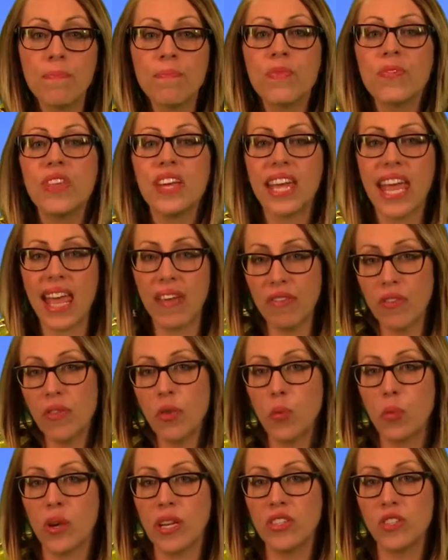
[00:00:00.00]
The Cave of the
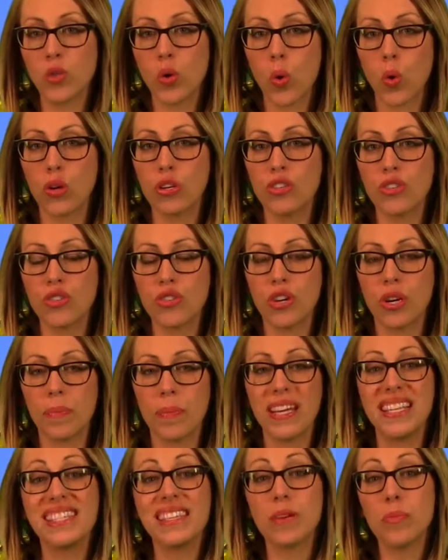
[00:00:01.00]
Winds Gorge Trip
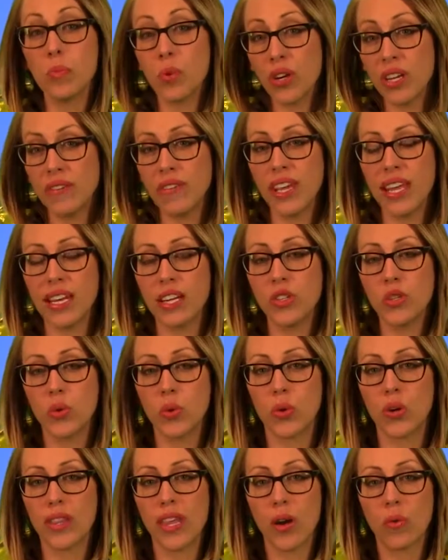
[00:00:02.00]
is an abbreviated
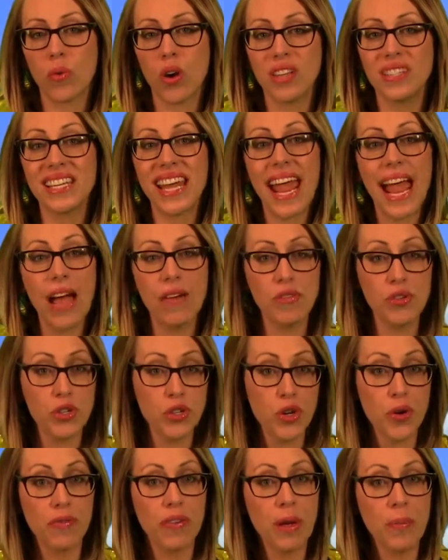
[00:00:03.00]
tour that runs after
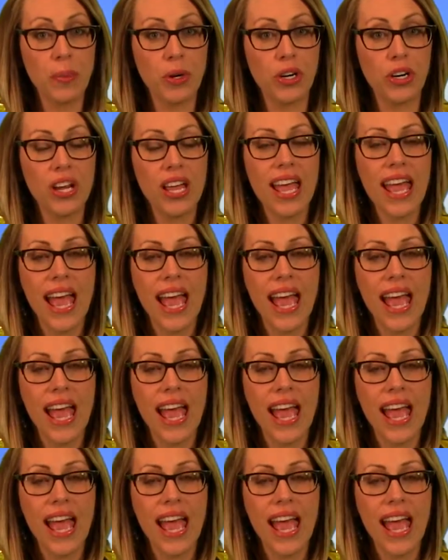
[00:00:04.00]
November